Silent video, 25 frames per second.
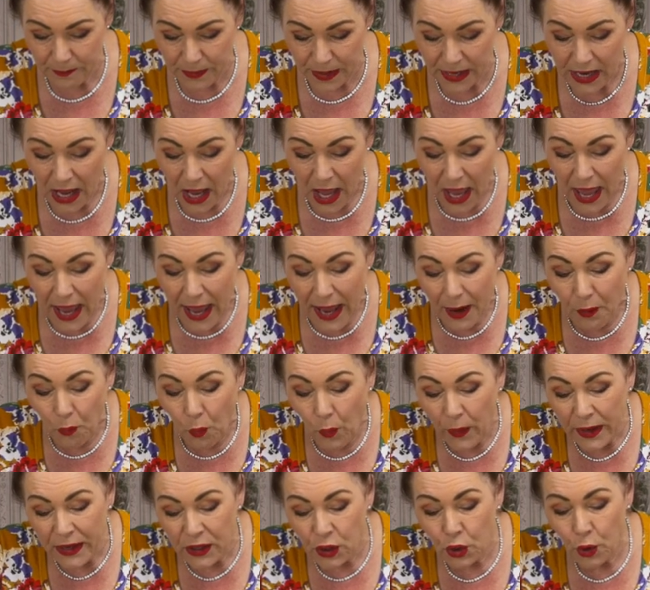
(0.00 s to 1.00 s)
But
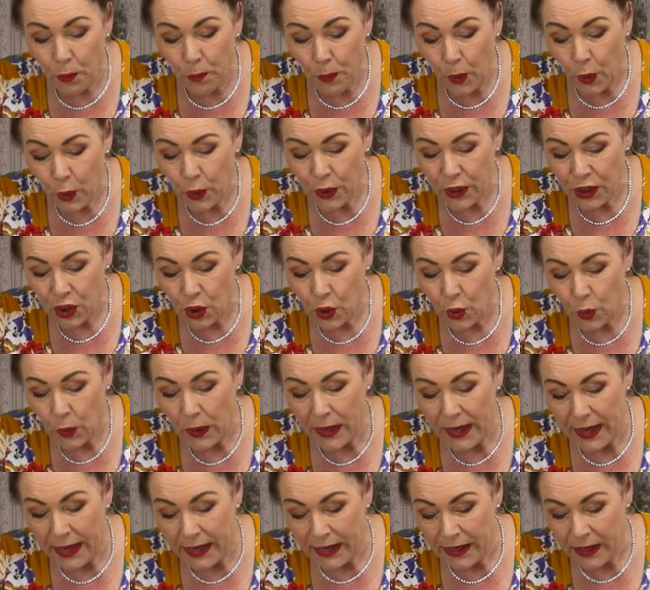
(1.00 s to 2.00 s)
when you're putting
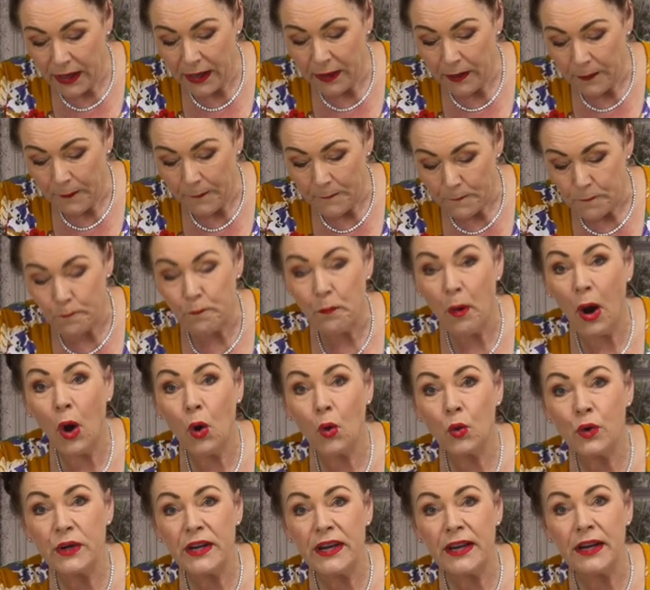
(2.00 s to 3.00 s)
your inner
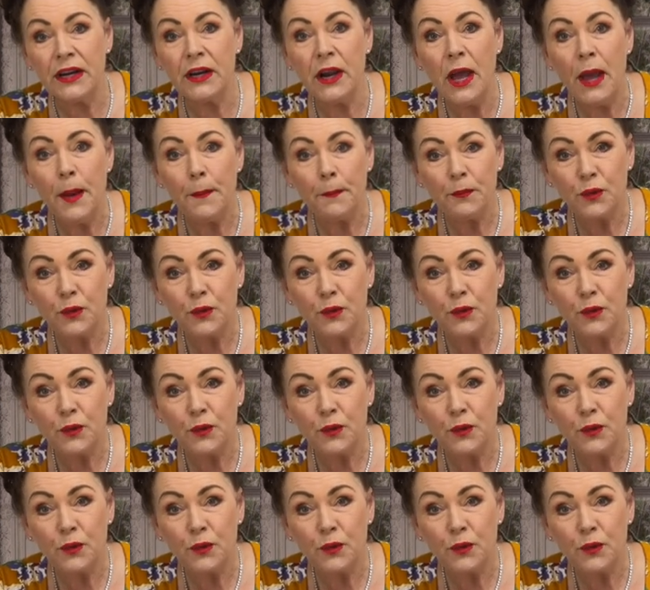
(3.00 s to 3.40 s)
mold in,